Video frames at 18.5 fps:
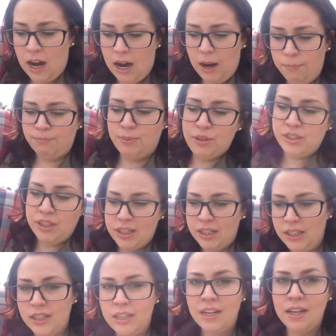option.
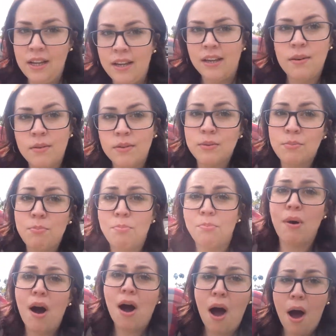It was
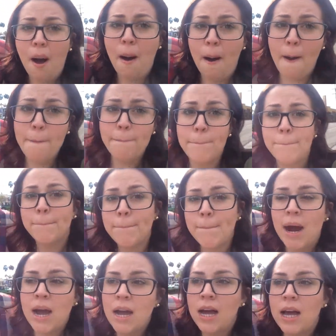bomb.
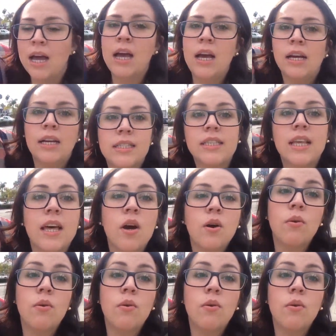Because the